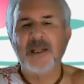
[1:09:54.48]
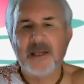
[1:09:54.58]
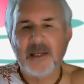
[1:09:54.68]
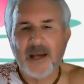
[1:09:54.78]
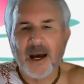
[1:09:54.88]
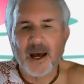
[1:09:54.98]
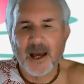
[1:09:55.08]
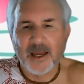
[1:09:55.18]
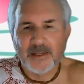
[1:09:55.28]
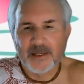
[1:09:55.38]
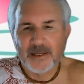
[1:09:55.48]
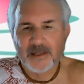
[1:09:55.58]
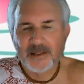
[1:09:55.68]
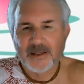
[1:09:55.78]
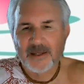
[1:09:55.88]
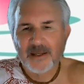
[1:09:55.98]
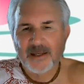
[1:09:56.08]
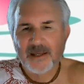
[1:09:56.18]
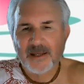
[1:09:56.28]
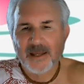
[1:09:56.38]
to God.
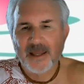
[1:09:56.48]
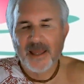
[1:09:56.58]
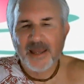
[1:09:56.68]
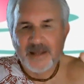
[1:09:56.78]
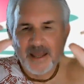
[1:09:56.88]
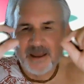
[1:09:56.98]
And